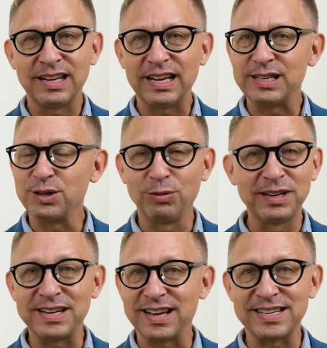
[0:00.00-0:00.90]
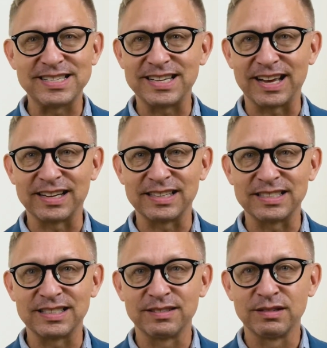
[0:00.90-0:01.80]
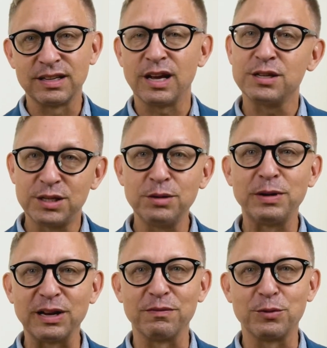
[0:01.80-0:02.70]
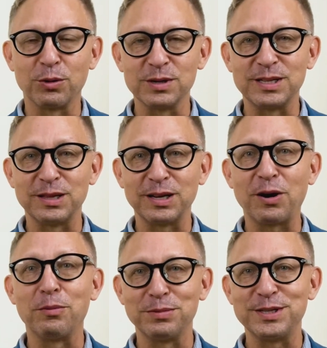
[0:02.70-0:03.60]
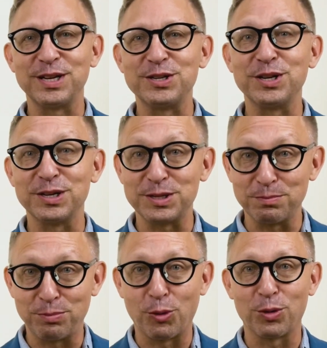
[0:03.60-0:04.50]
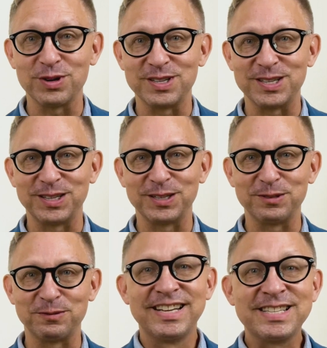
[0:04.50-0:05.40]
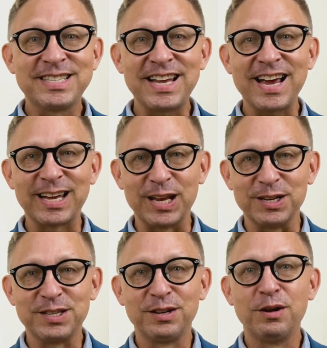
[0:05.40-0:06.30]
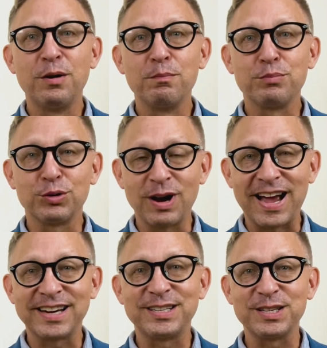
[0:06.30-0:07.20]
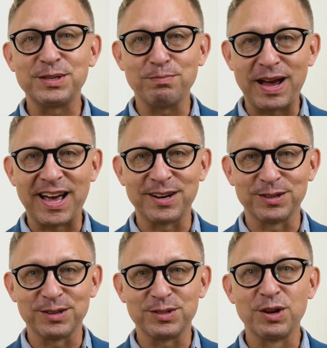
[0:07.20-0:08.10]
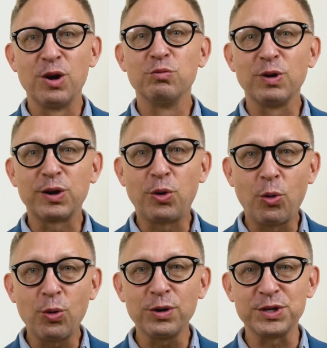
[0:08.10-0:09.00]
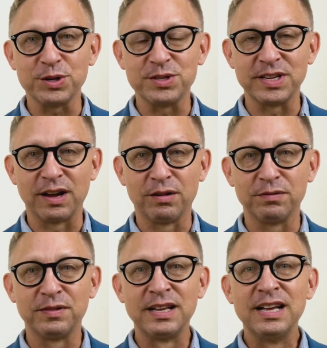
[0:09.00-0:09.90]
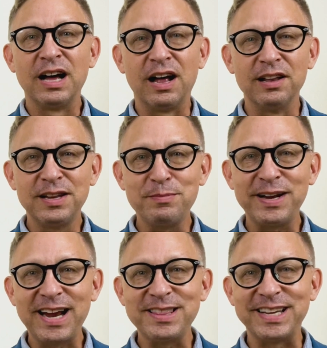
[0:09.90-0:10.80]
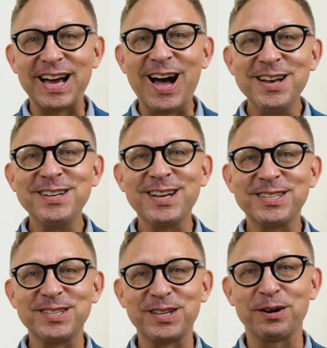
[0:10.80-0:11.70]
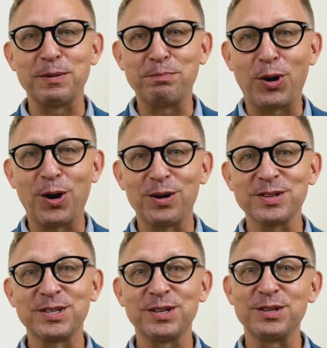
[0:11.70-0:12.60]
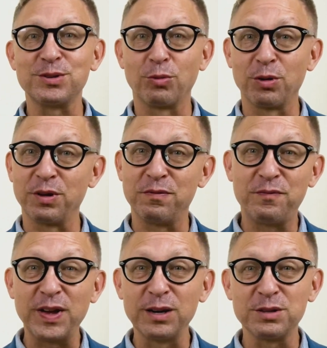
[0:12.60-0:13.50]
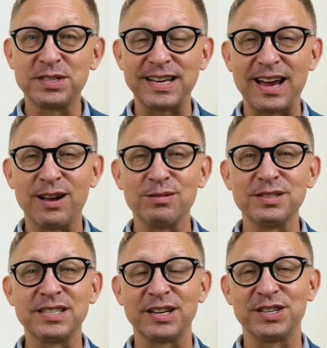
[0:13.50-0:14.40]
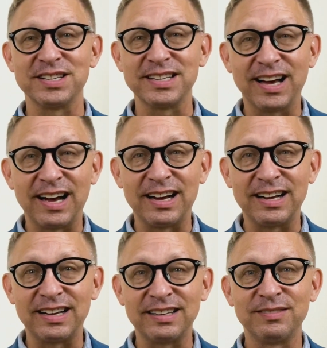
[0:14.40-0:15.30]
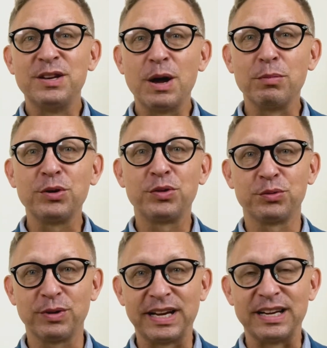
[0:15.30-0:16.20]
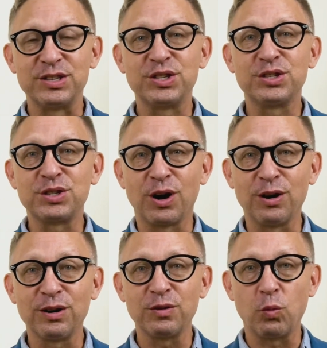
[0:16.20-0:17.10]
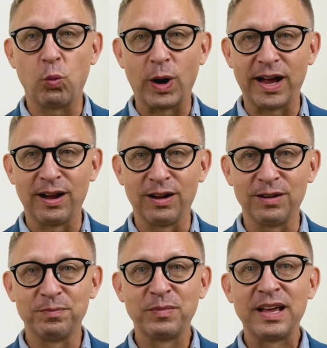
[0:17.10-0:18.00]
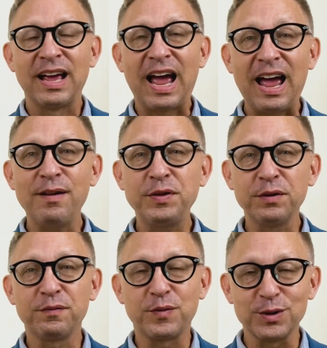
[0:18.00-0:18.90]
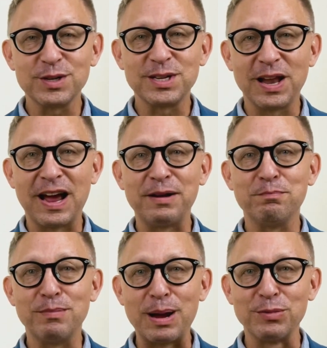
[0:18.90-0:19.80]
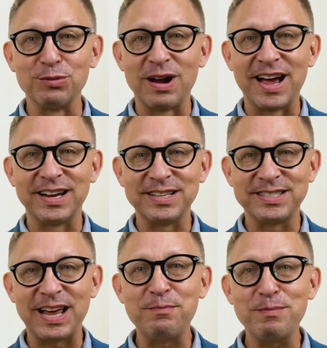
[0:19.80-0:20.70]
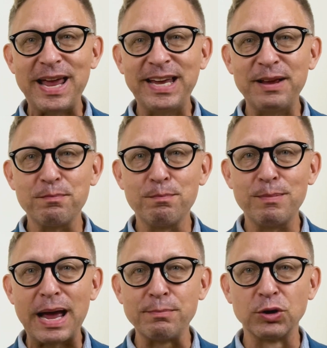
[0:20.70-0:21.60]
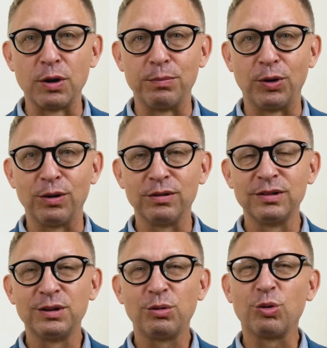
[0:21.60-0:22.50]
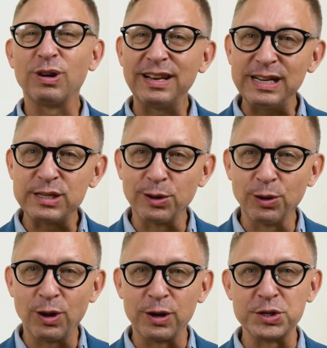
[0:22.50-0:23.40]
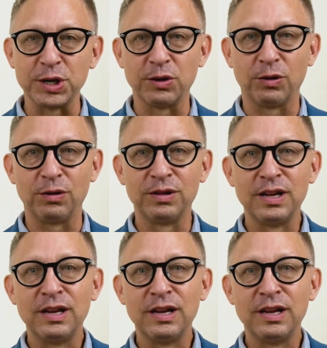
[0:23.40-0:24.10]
It's only 90 seconds, assuming, of course, that the competition is important to you. Second, practice matters. Record yourself. Eliminate the unnecessary pauses or the filler sounds such as Number 3, start well. Have your first line memorized and make it memorable, or at least logical.